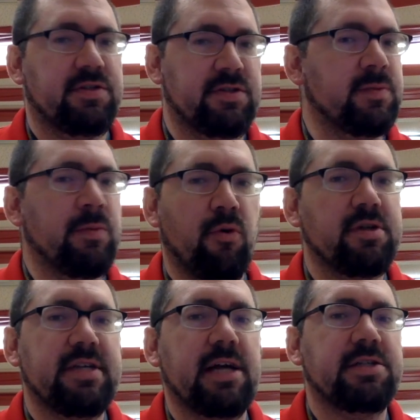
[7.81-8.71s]
There's going to be
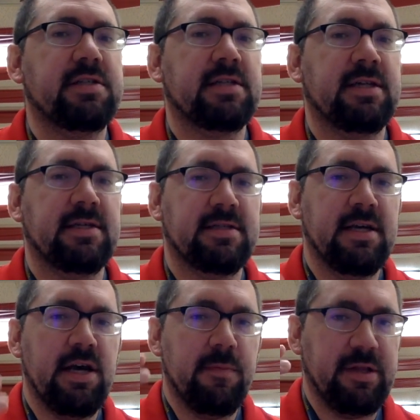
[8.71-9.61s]
more sections in this,
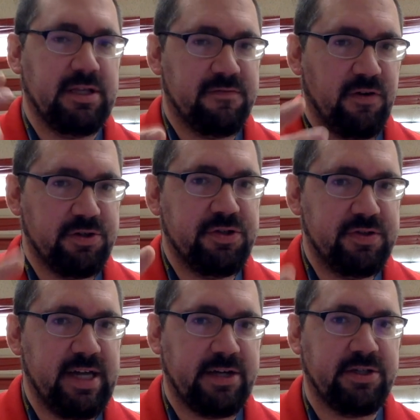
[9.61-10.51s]
but these first two
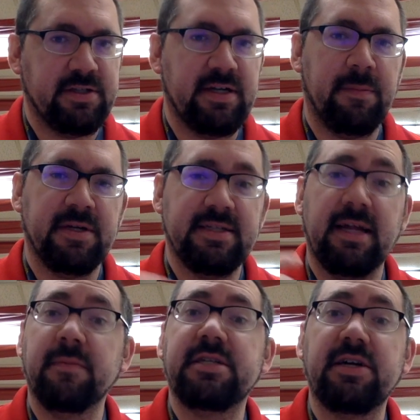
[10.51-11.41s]
sections. I'm going to
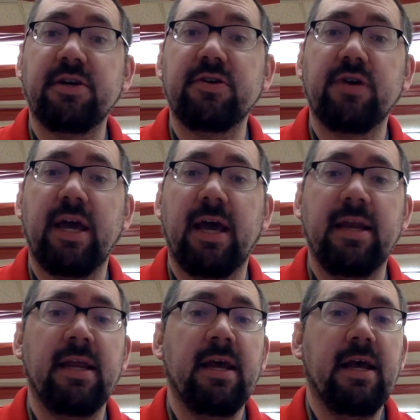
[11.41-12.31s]
send the material
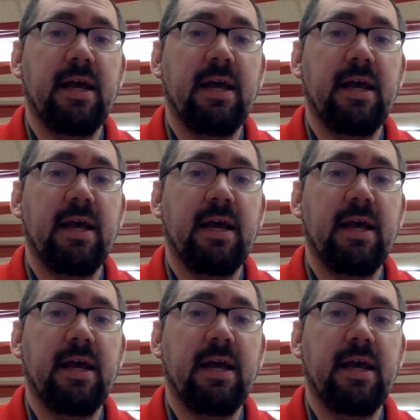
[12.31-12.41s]
again.